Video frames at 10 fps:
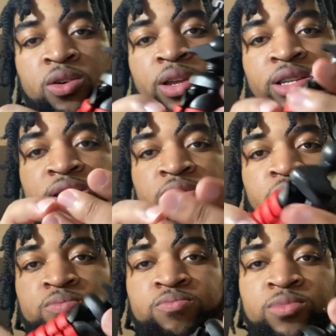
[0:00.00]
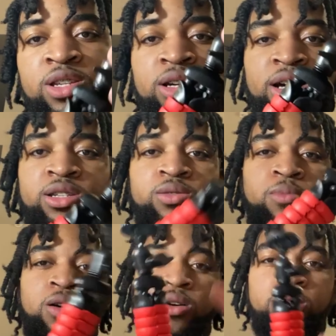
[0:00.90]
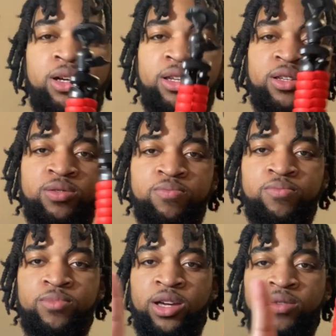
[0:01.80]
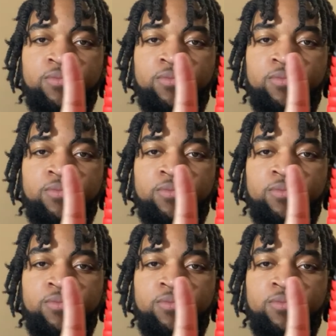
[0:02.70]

don't like this one. This look kind of small. Look at this. Like,